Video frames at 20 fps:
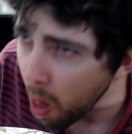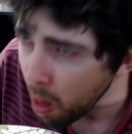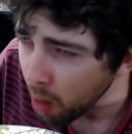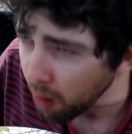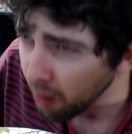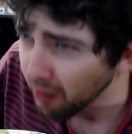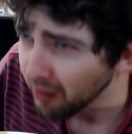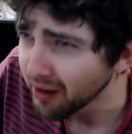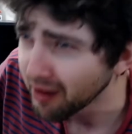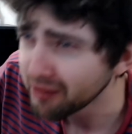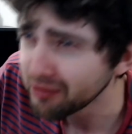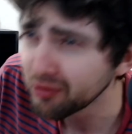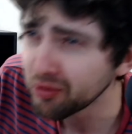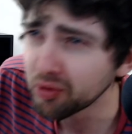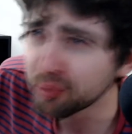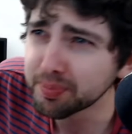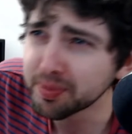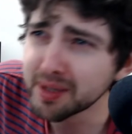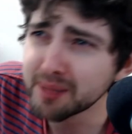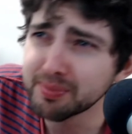How do
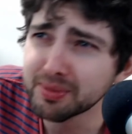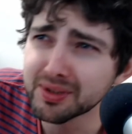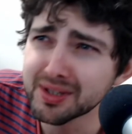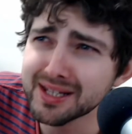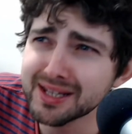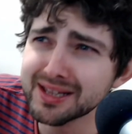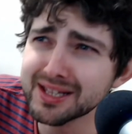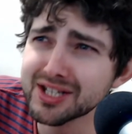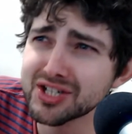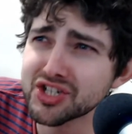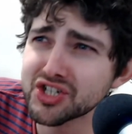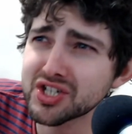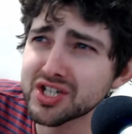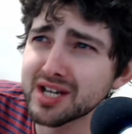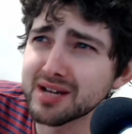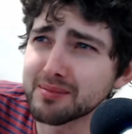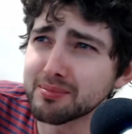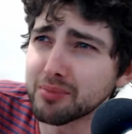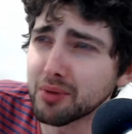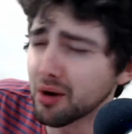old people eat this
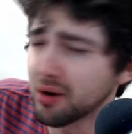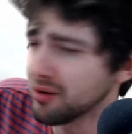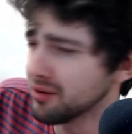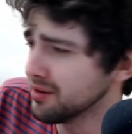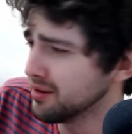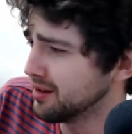shit, bro?